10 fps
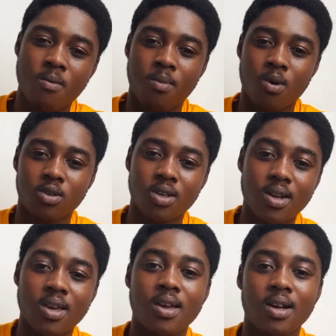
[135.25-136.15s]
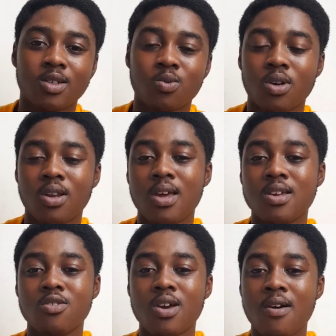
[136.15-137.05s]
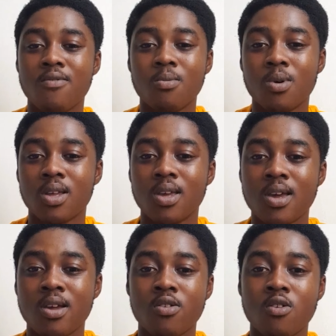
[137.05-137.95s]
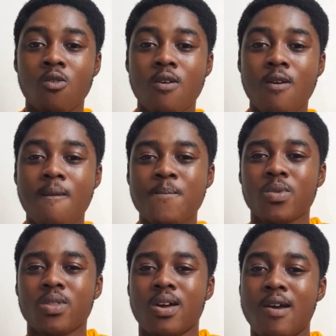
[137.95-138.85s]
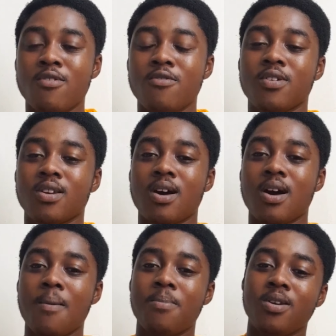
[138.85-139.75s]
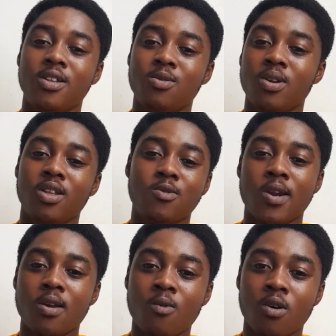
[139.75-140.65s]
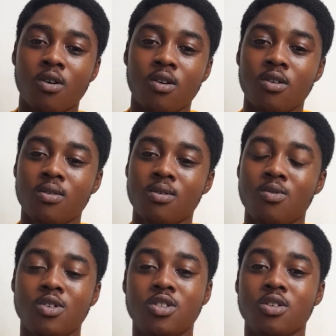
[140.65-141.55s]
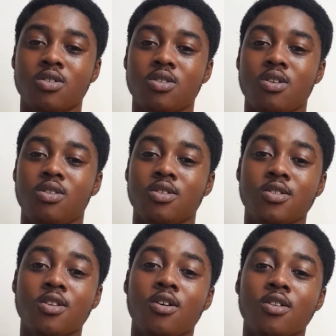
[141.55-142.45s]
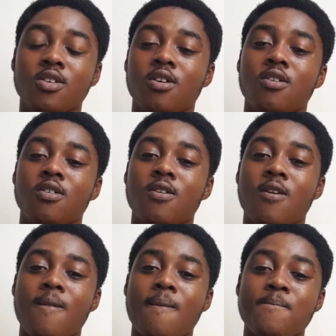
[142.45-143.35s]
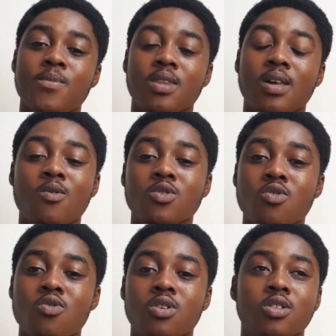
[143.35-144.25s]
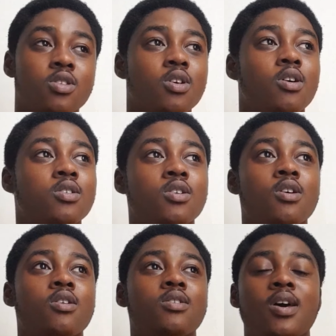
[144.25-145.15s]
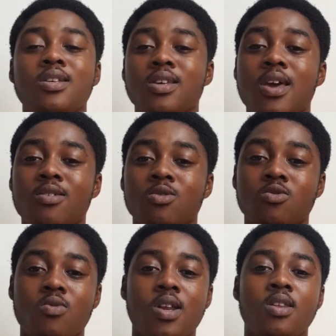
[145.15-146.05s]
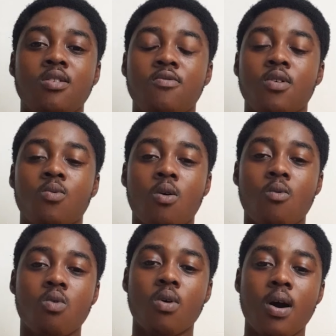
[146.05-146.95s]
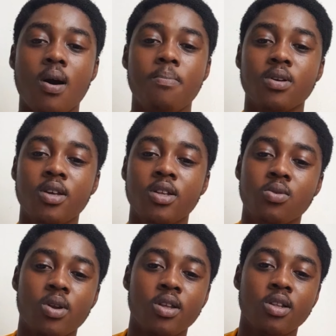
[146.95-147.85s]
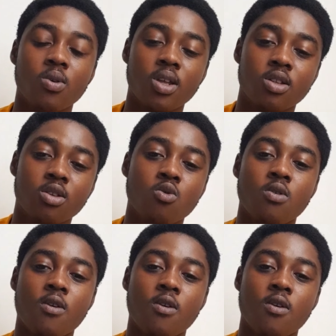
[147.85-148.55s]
But today, I just want to let you, everybody here, know that everything that happened in 2021 was just the starter. That was all the starter that is getting us ready for what will happen in 2022.